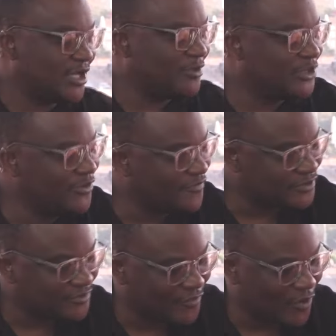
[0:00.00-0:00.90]
with you.
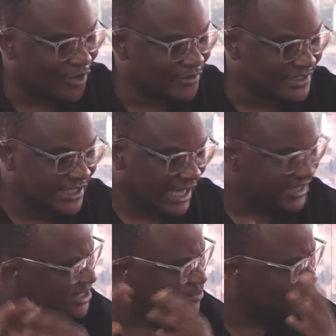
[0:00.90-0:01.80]
First of all, I
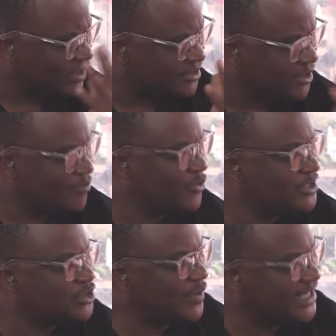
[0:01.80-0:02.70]
think it's been, what, more
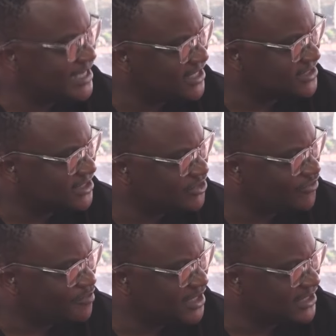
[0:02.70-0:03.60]
than 20 years since
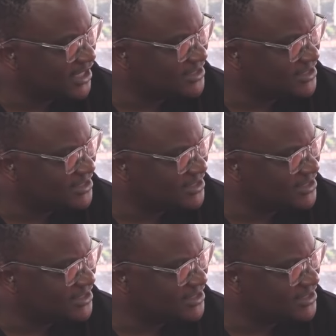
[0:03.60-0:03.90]
you've been in